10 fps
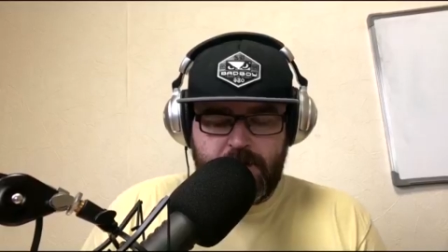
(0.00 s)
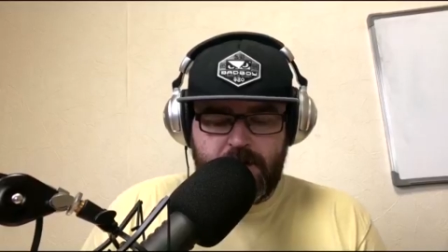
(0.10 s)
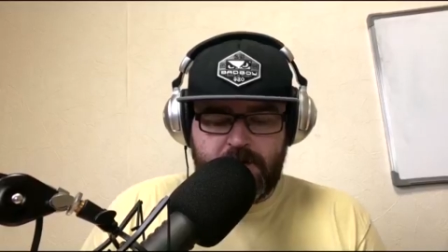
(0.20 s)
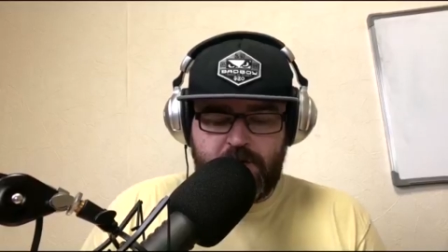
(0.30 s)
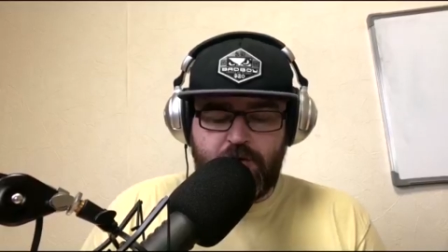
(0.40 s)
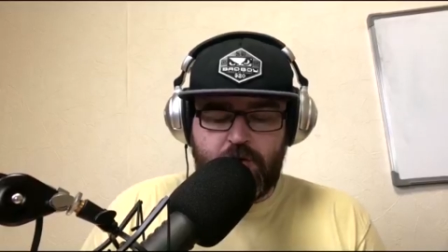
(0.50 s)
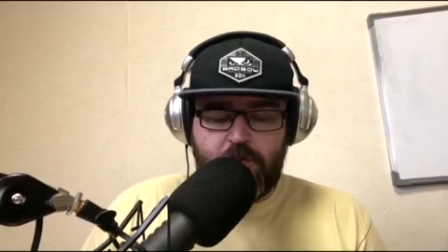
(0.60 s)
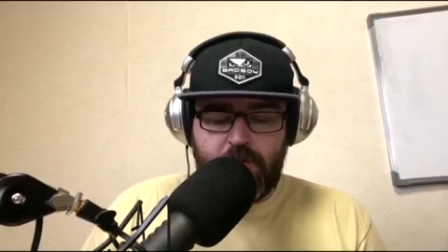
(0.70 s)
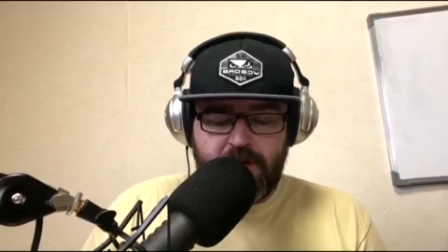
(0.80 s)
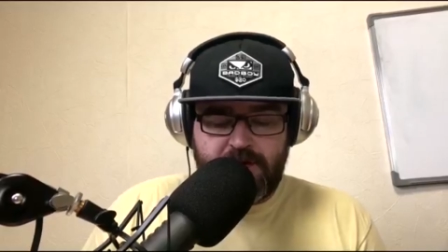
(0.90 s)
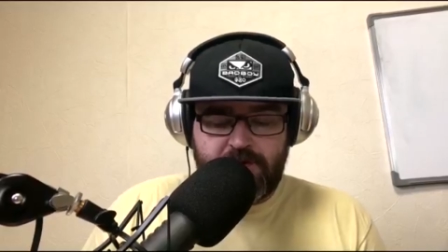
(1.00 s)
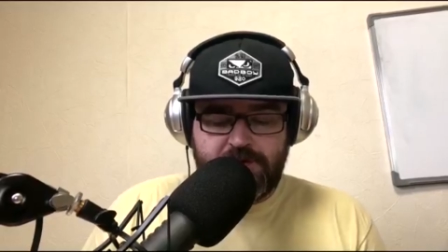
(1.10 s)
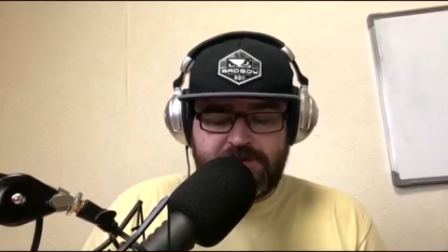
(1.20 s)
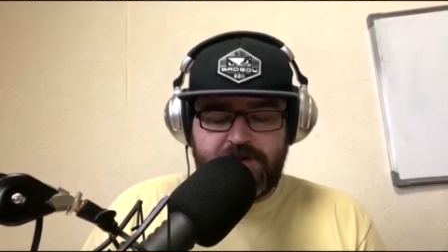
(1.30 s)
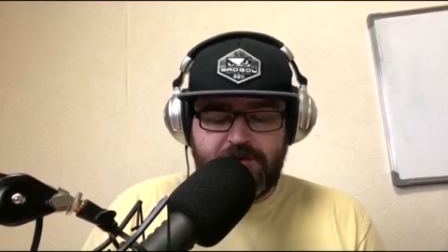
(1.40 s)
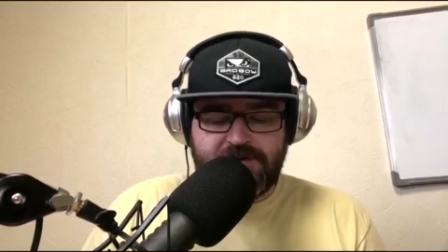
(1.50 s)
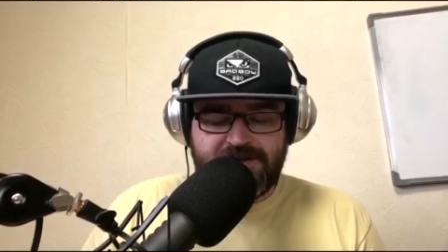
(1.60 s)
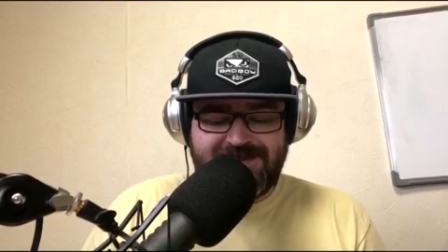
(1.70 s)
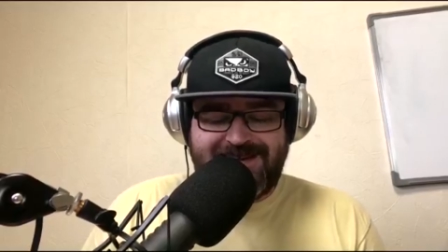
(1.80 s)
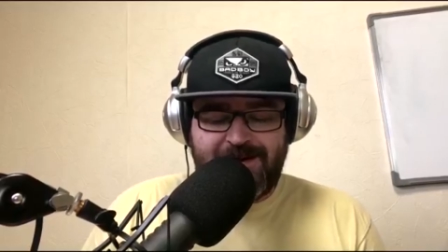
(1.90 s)
And to your point, Chris Daukus
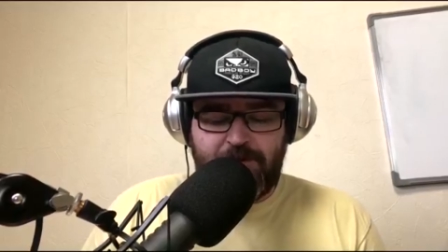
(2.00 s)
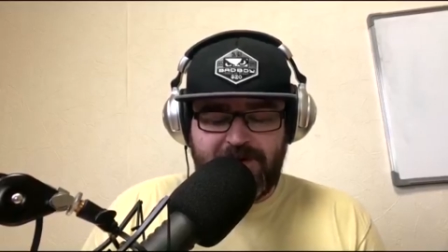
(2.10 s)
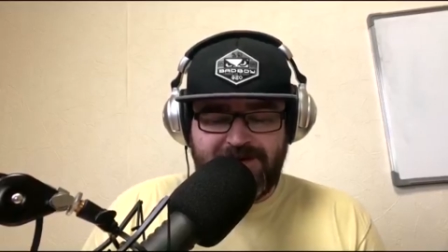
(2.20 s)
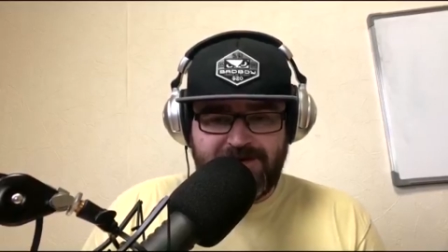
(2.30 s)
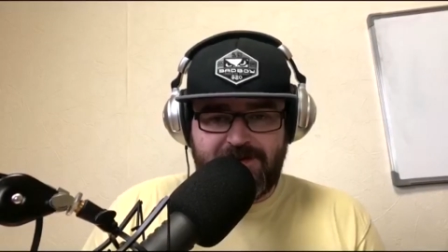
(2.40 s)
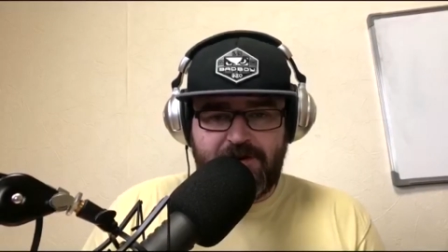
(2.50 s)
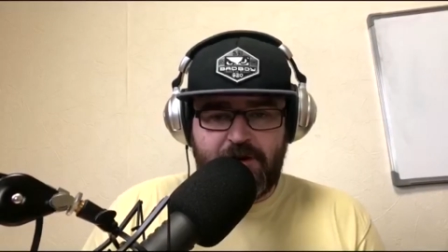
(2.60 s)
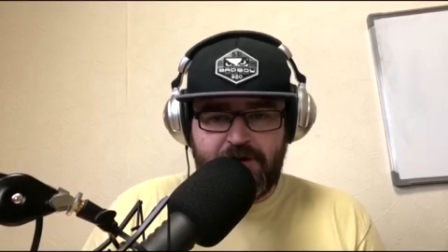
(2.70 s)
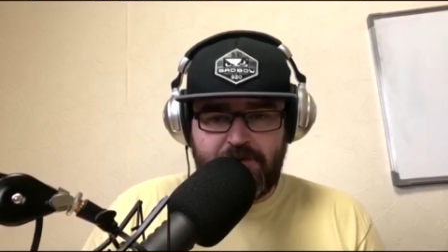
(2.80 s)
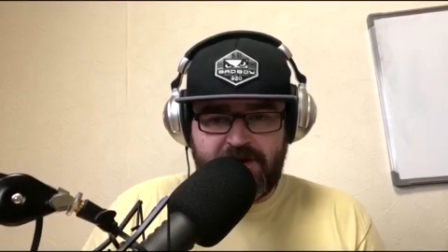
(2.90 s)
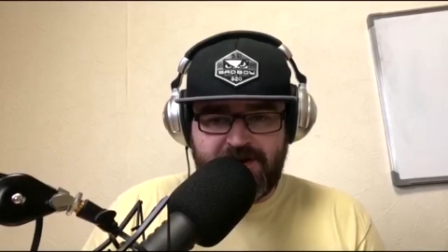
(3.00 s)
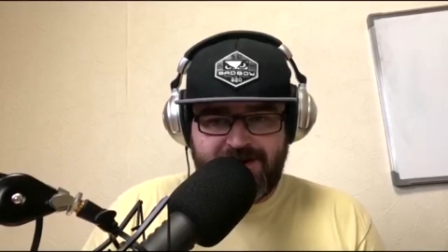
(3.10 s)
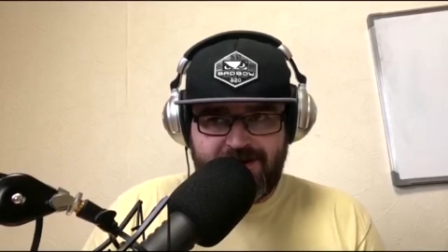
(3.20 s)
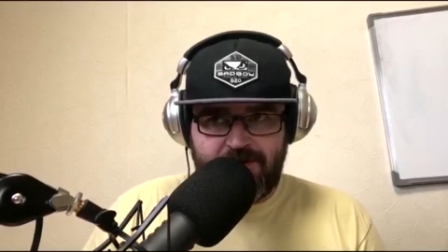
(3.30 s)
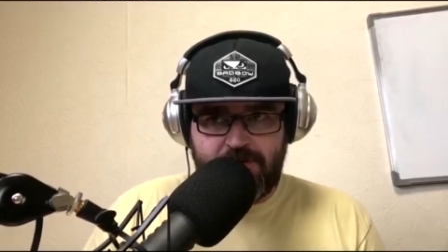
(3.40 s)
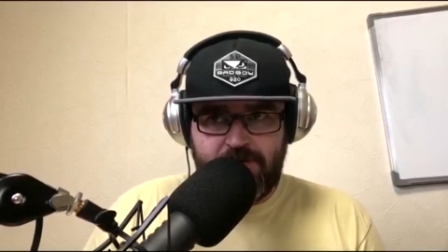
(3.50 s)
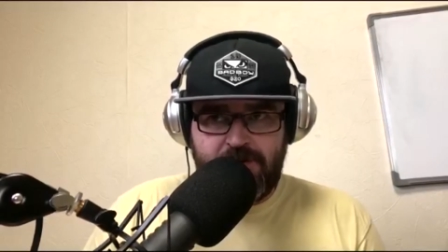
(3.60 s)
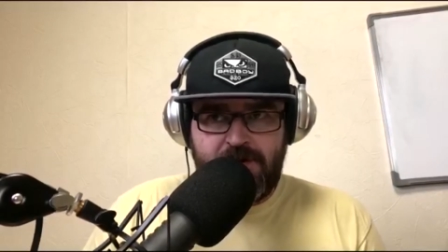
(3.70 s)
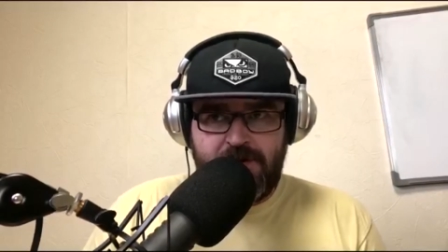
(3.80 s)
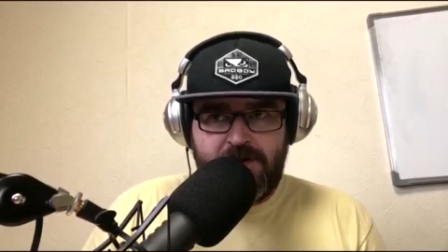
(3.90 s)
has 10 wins and 9 by KO.
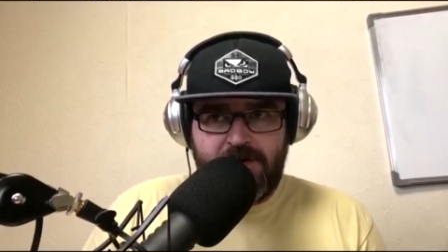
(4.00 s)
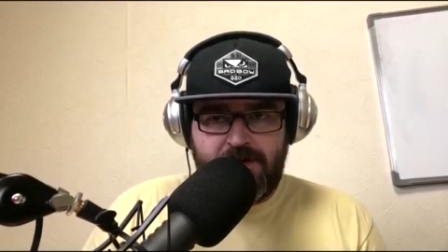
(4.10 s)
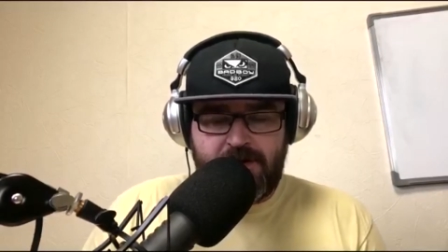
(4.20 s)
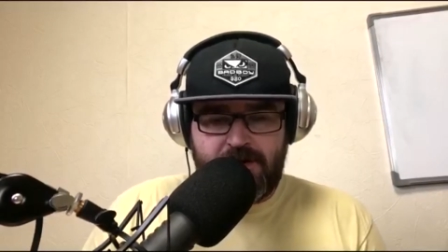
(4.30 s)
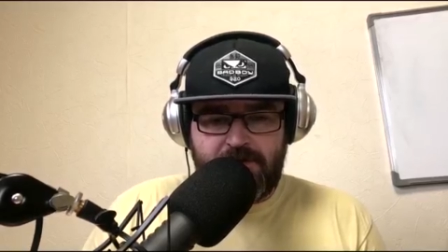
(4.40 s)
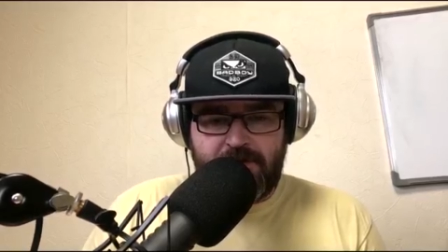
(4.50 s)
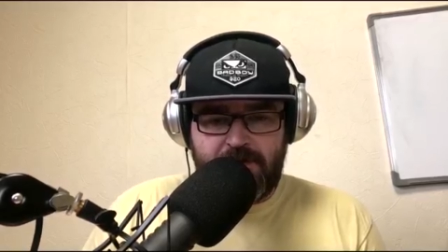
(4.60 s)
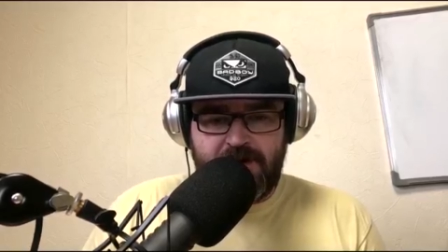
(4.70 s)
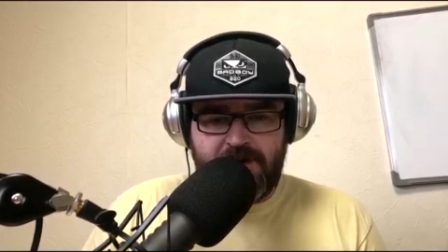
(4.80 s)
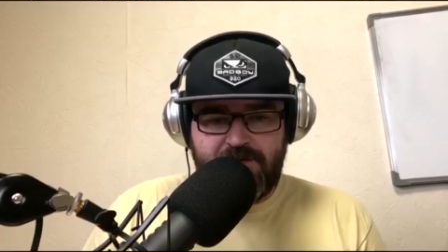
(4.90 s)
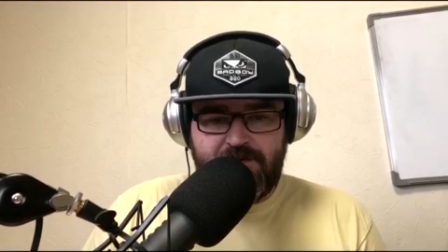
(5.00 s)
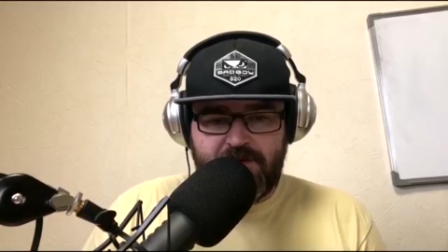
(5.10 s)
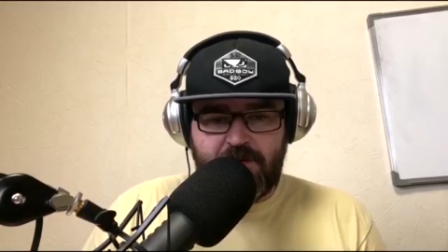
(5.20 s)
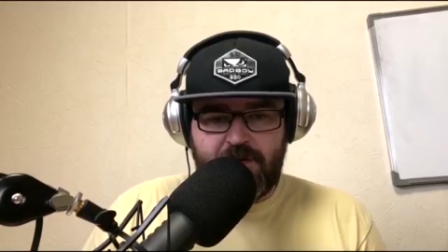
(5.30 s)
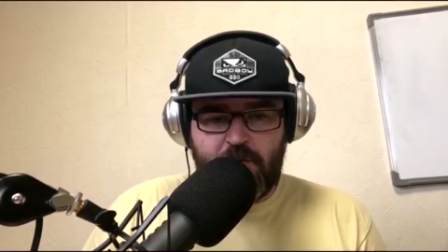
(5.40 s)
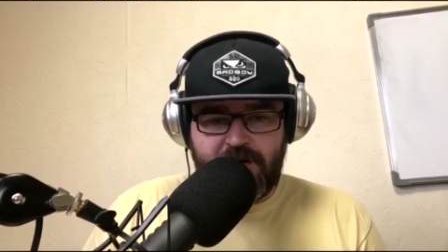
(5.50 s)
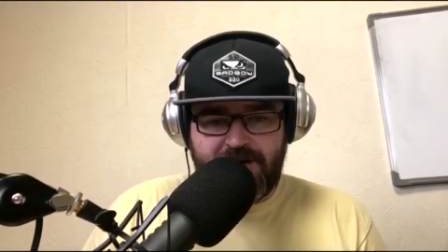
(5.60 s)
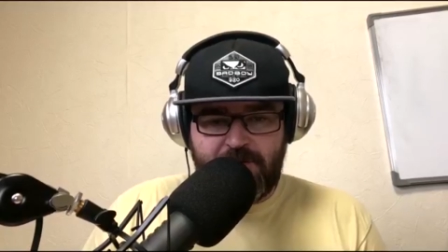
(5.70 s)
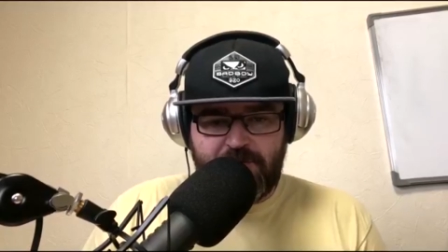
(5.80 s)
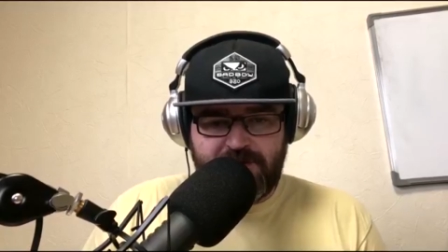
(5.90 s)
I believe there's only one of
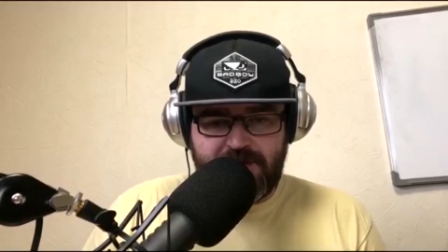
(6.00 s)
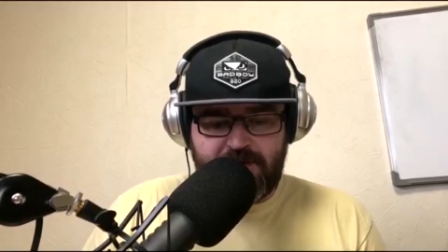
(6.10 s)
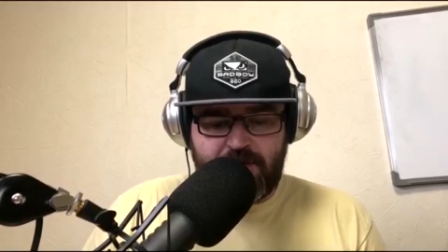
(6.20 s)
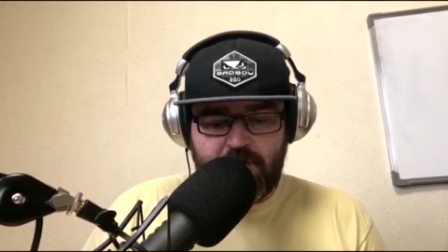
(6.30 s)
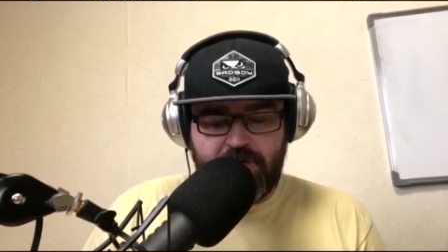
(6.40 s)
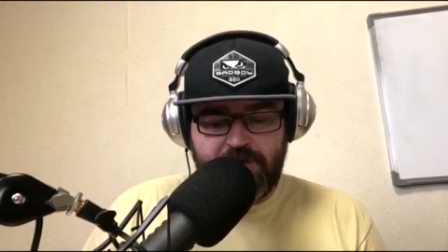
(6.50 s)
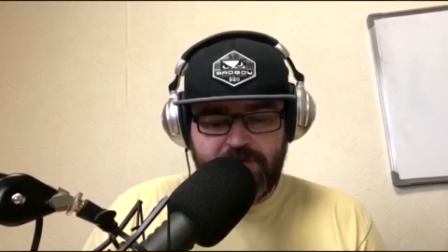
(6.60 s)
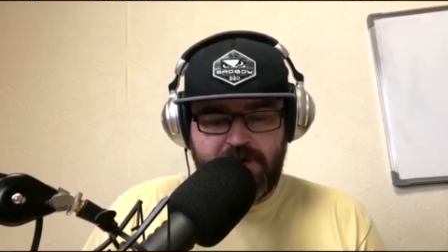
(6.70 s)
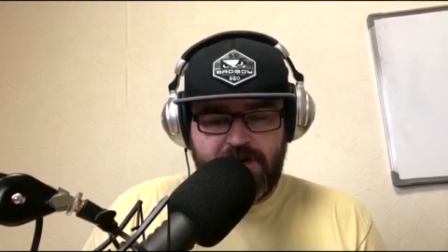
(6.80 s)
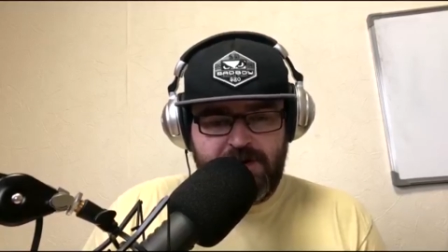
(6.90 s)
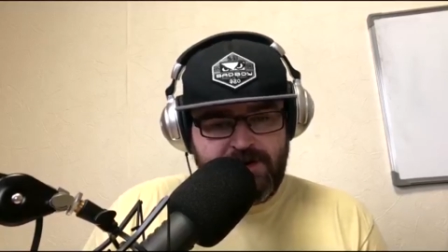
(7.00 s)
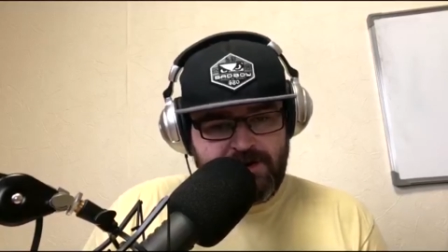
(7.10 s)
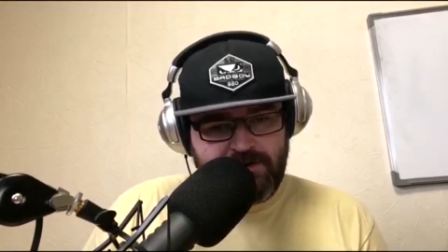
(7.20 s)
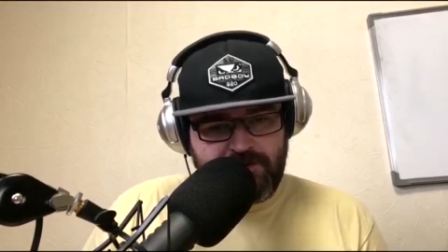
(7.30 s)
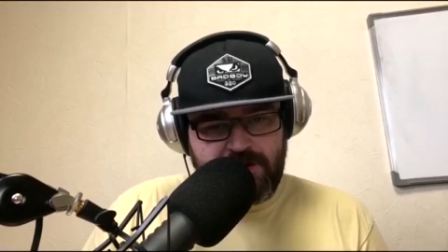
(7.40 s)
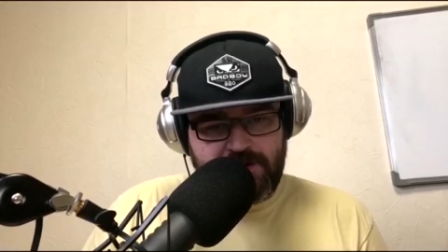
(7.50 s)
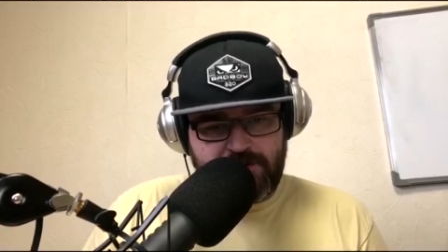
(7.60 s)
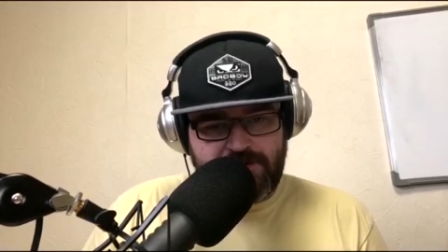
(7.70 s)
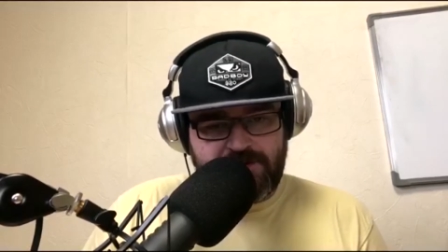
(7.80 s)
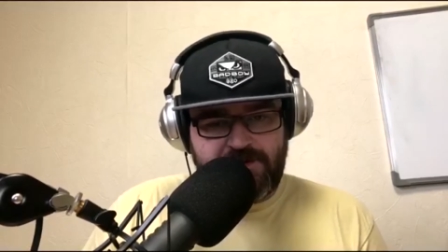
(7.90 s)
them was in the third round. He's only gone to
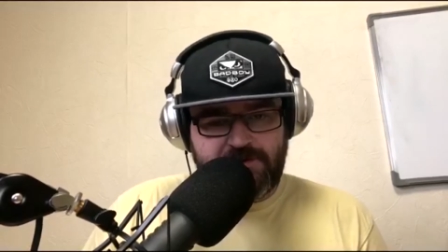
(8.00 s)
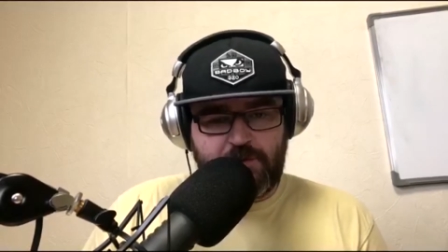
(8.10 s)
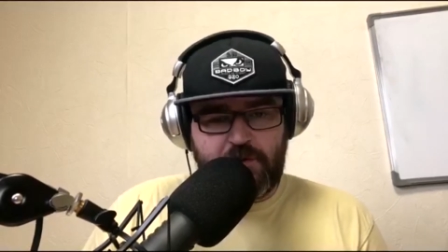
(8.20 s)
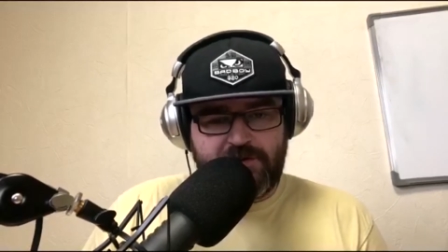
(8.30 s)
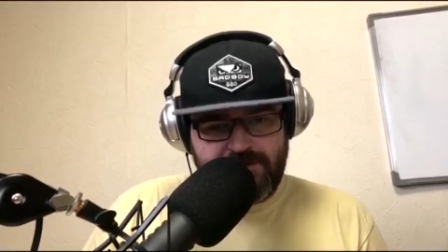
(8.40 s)
a decision once.